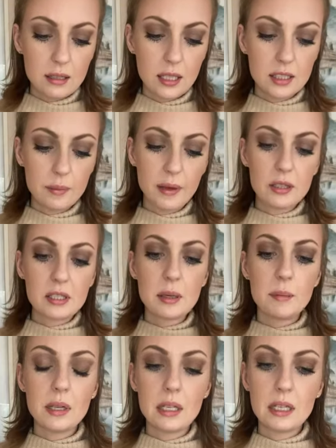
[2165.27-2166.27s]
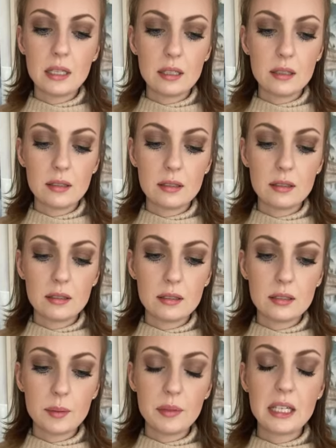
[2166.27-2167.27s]
is about somebody,
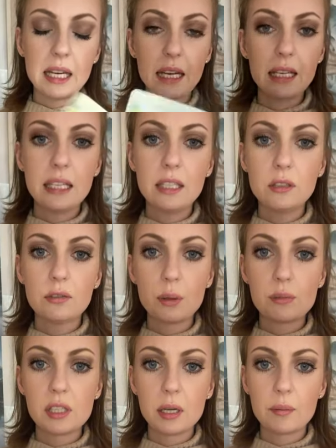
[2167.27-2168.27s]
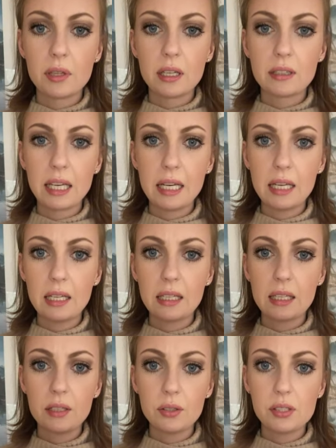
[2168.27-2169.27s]
somebody can't heal from something. They can't
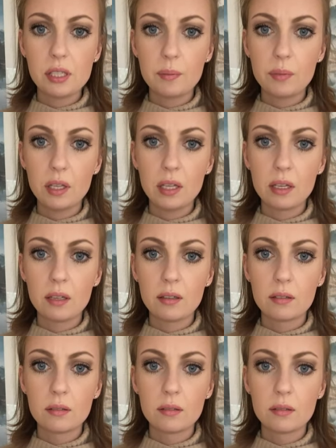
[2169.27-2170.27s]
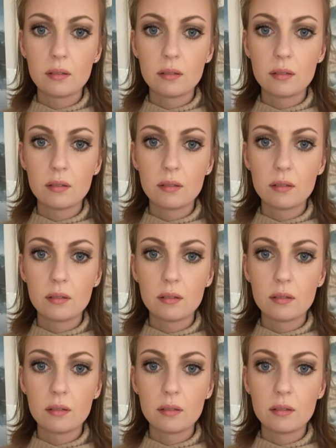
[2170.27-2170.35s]
heal something.